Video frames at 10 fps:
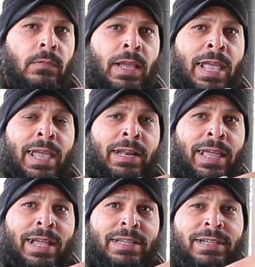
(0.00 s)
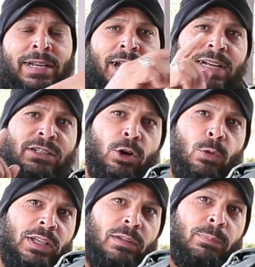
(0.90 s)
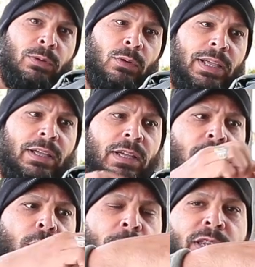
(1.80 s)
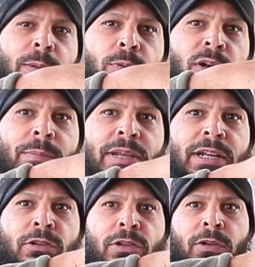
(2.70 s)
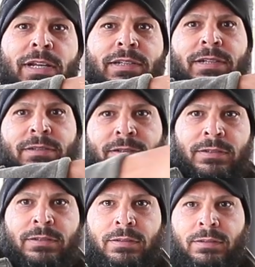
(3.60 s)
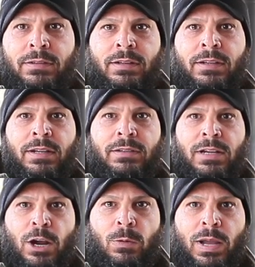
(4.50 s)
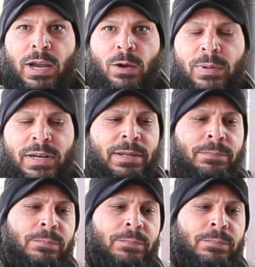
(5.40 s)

And like I said, a lot of these are quick deploy. Quick deploy meaning you can go like this. See how quick I open that?